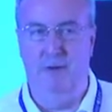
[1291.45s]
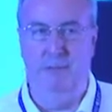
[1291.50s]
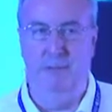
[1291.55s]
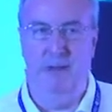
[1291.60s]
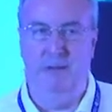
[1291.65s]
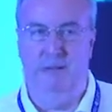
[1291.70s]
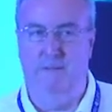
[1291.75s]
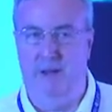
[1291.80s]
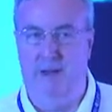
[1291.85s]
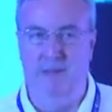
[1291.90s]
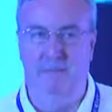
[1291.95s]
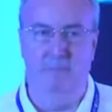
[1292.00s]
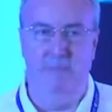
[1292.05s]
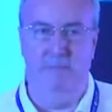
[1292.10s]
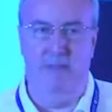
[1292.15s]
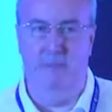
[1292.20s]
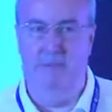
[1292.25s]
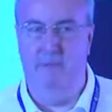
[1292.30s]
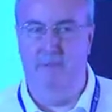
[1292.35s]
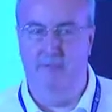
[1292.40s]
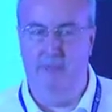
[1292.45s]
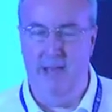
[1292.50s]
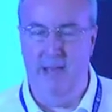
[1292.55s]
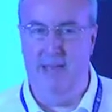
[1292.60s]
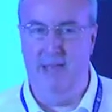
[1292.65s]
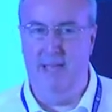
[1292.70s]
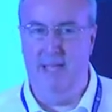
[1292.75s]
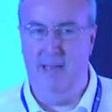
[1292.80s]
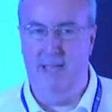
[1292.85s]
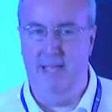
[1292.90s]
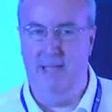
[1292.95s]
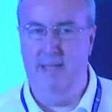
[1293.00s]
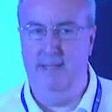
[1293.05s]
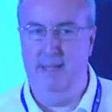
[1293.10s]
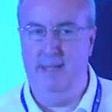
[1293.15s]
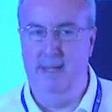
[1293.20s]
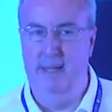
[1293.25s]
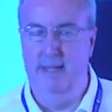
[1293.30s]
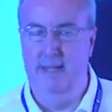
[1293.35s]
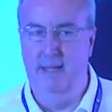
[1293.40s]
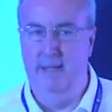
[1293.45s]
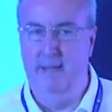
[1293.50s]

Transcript: about 5% for Vietnam and India.